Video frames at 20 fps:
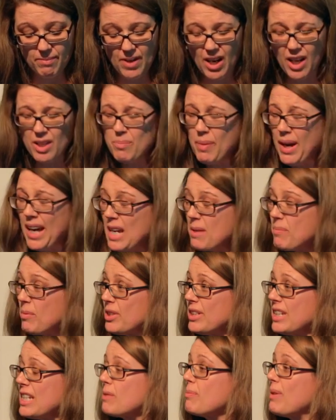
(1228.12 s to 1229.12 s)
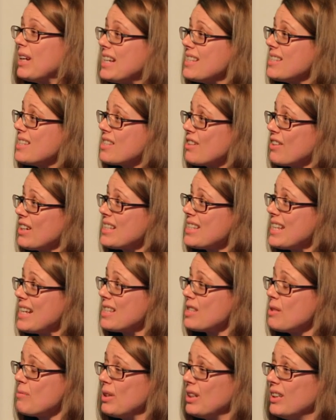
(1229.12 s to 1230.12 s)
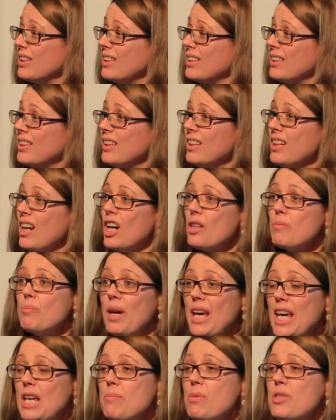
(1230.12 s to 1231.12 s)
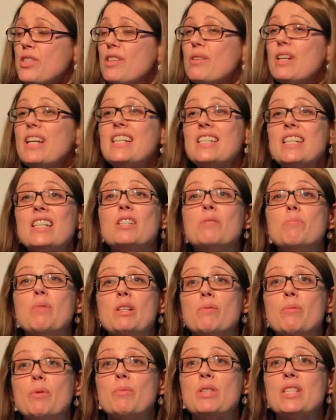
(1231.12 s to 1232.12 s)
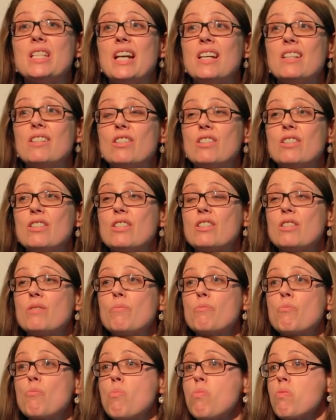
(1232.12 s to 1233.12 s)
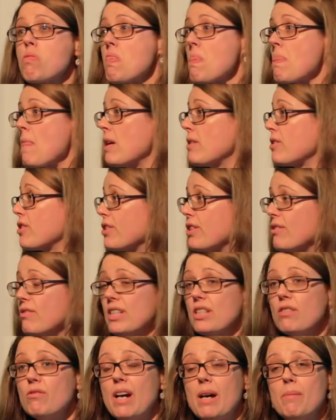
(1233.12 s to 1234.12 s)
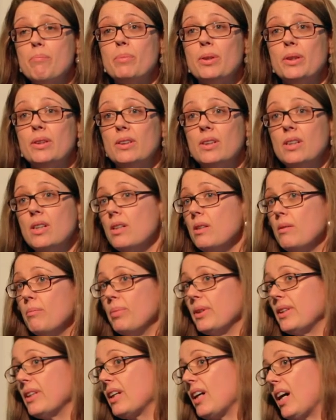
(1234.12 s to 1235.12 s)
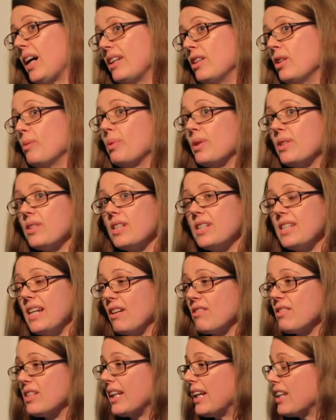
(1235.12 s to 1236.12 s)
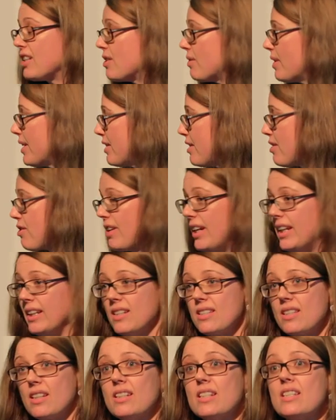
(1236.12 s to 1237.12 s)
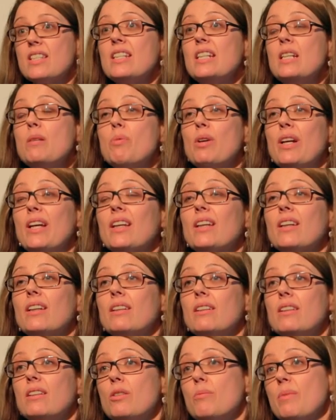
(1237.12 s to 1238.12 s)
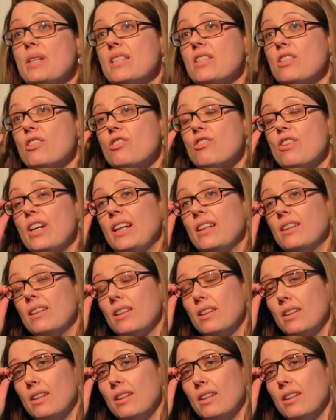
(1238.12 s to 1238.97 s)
On paper, these places are accessible. On paper, they're hitting the minimum standards. So there is a ramp, but the guy who puts it down to get you on the train is on his tea break. You miss your train.